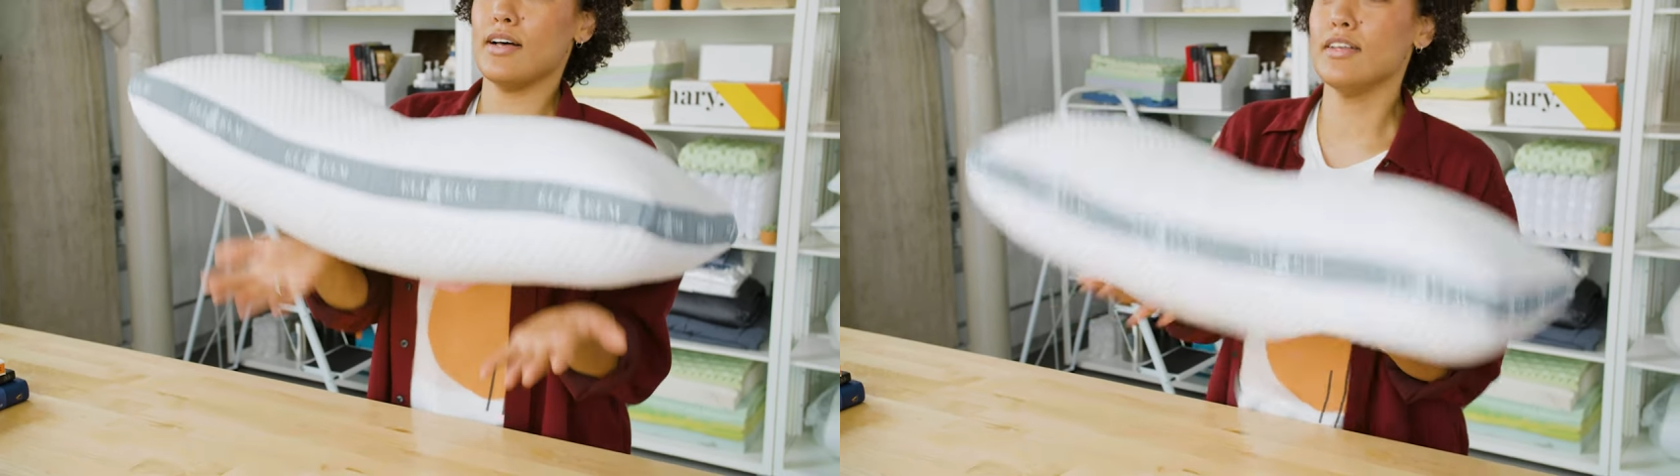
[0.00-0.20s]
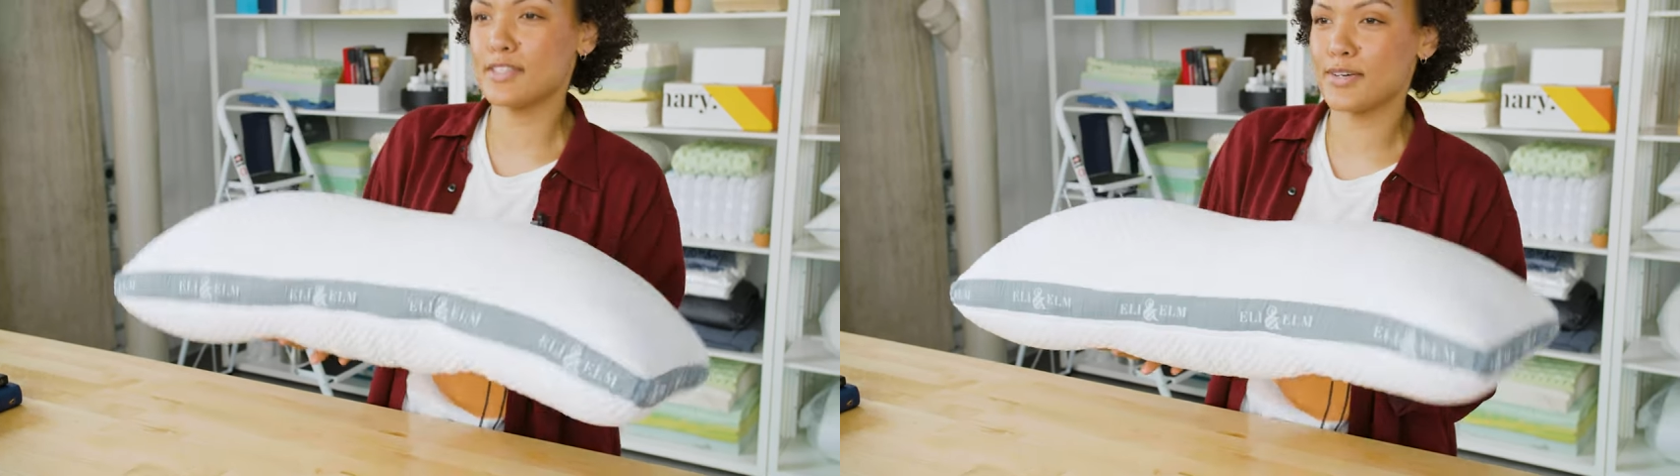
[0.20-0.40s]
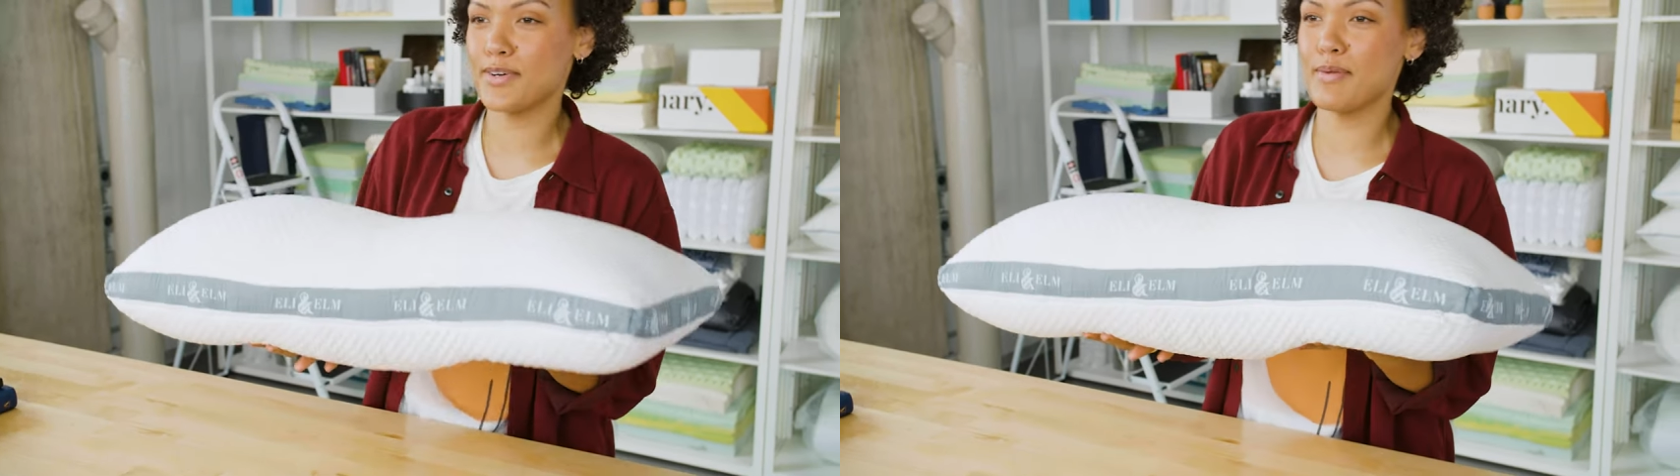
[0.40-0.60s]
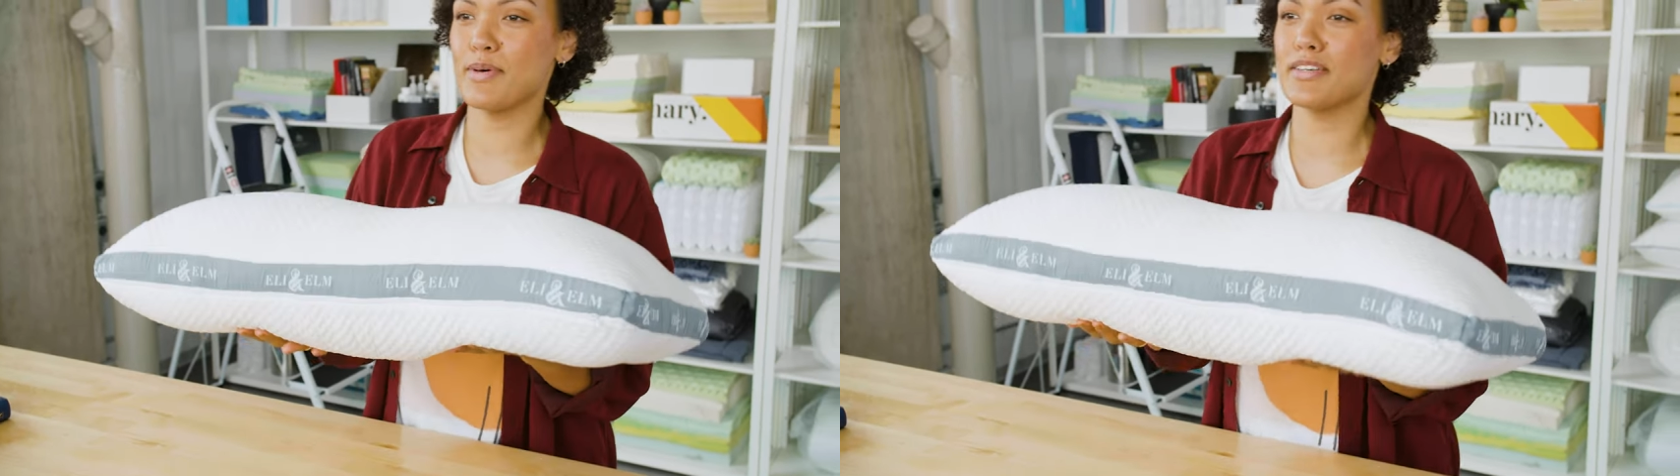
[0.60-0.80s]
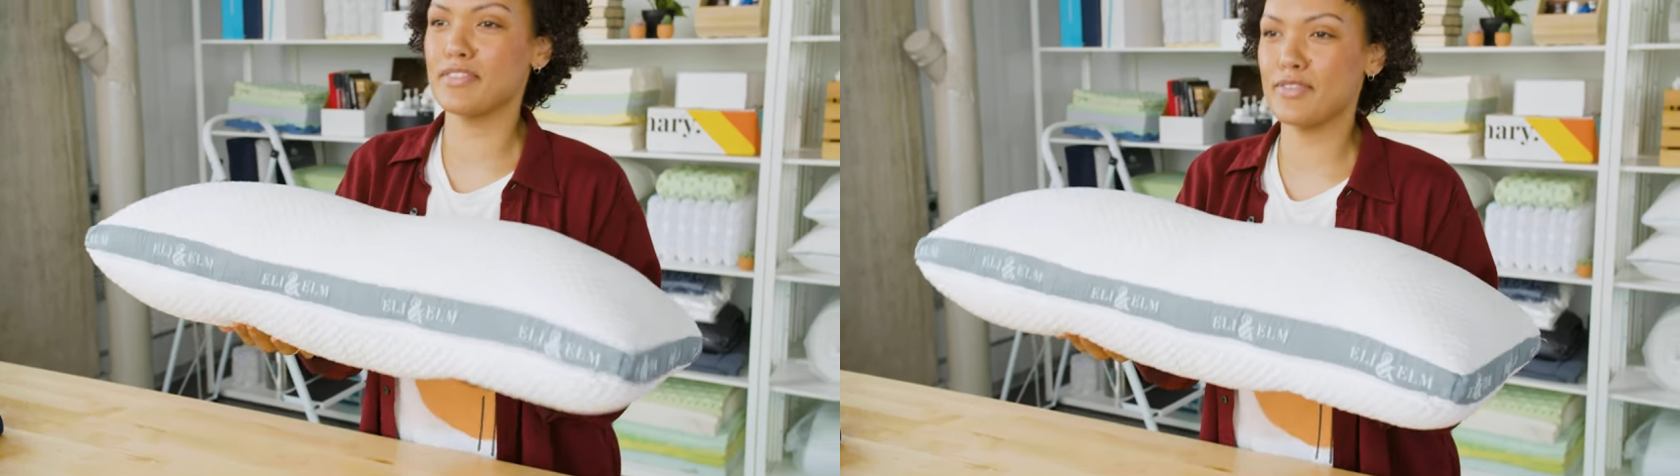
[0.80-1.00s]
also a
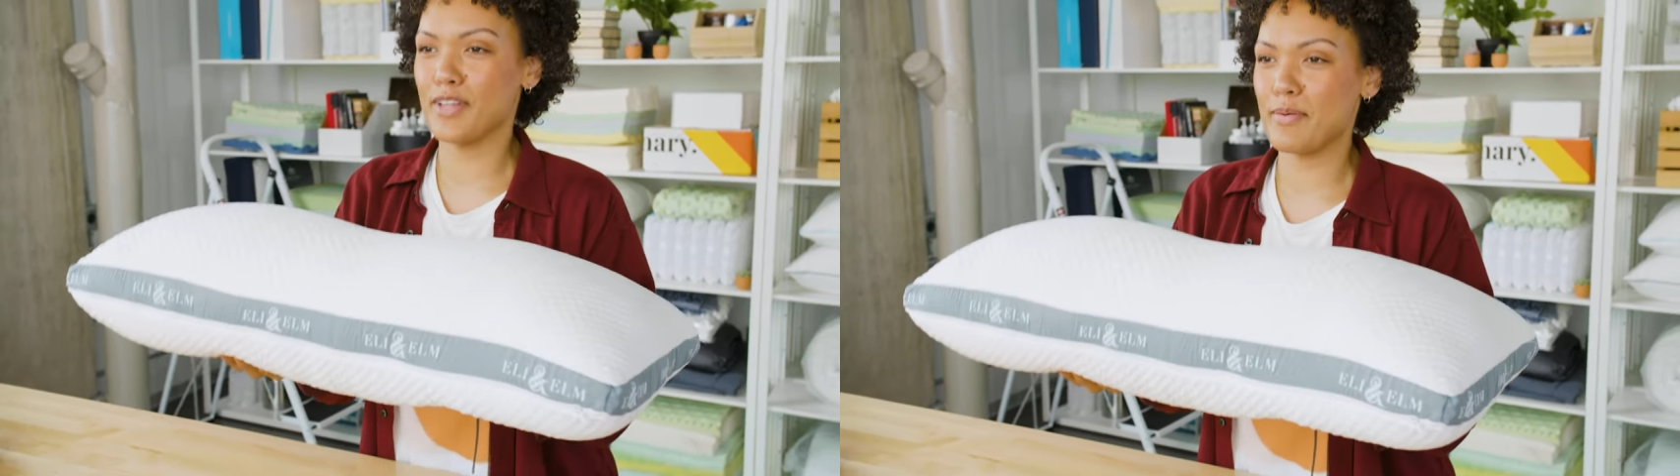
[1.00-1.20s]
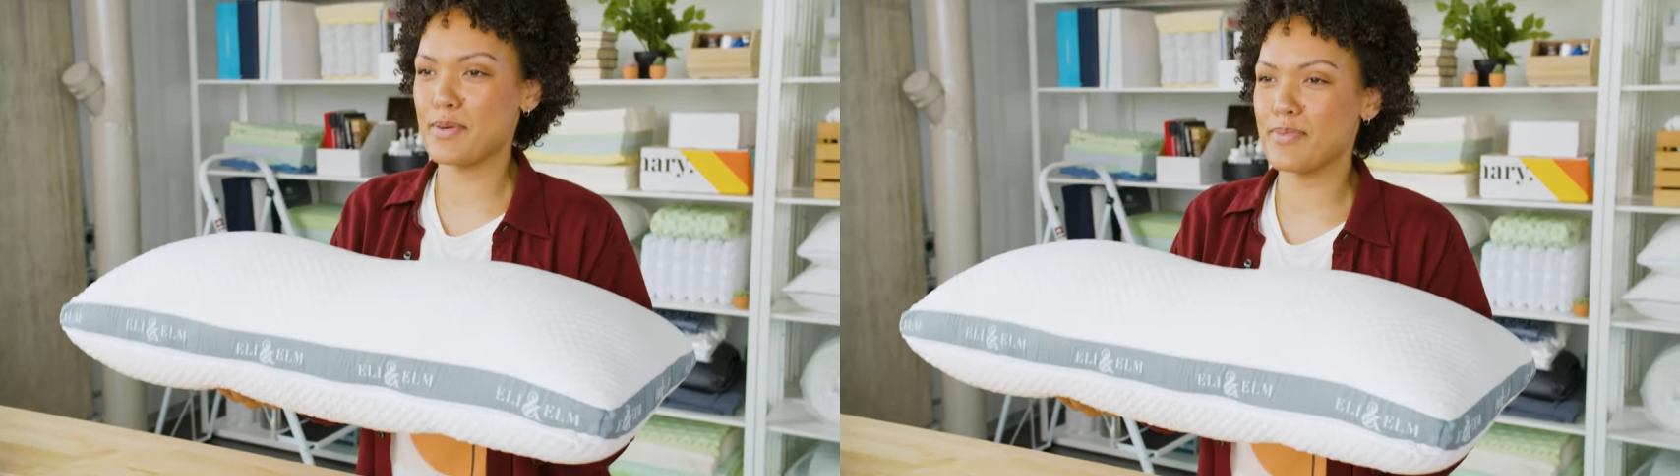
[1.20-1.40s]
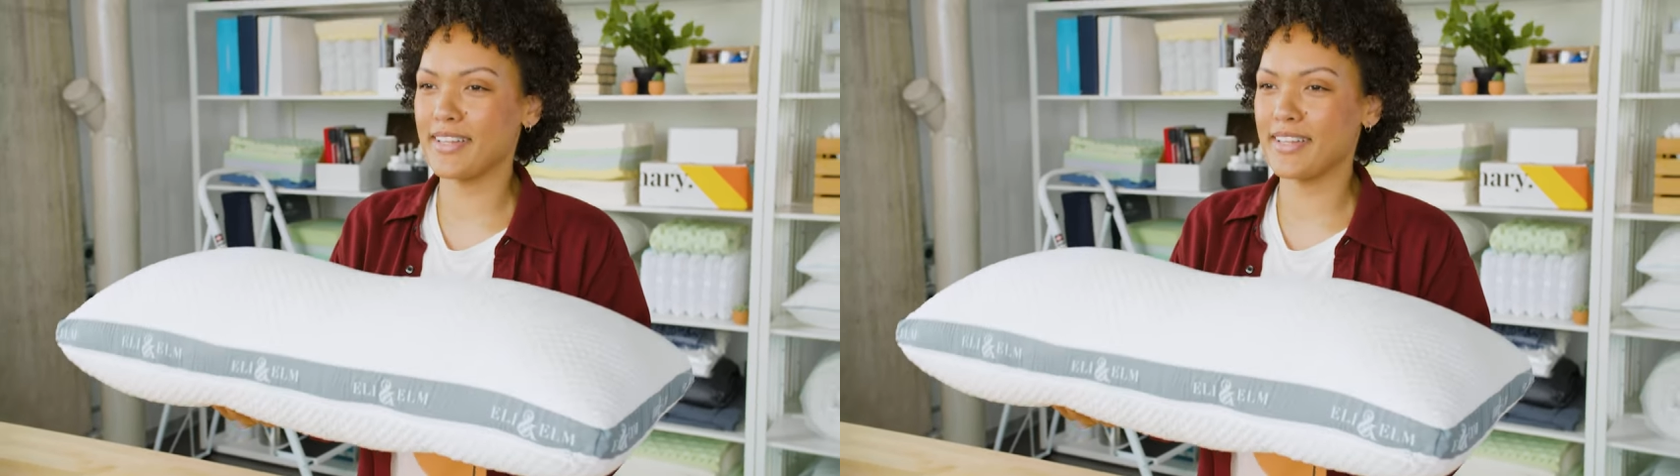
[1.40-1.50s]
bit of a floppy